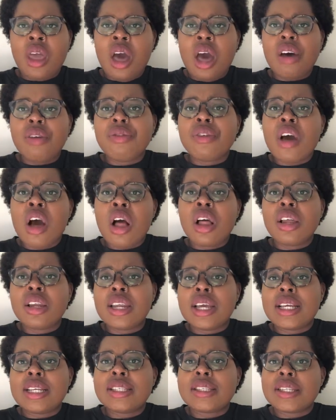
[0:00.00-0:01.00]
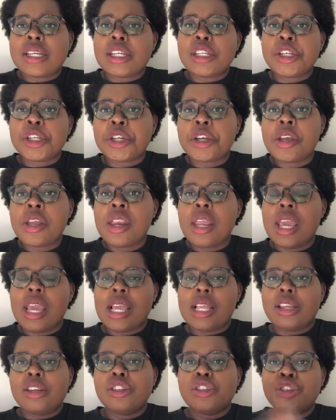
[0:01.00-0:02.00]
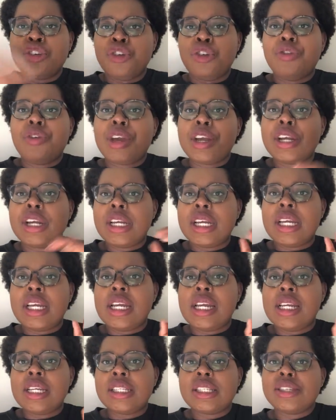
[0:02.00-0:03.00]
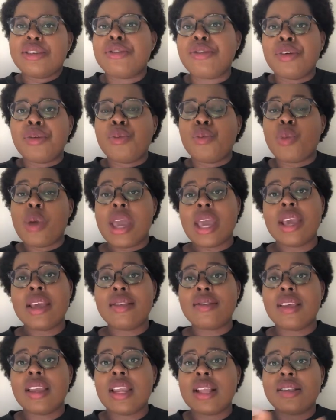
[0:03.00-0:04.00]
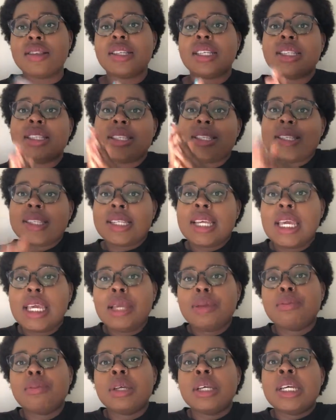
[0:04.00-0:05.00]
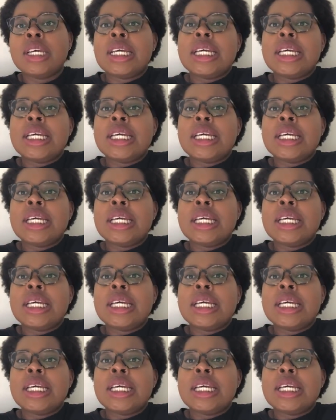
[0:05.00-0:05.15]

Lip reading: of colonization in two very different ways, and it's like the same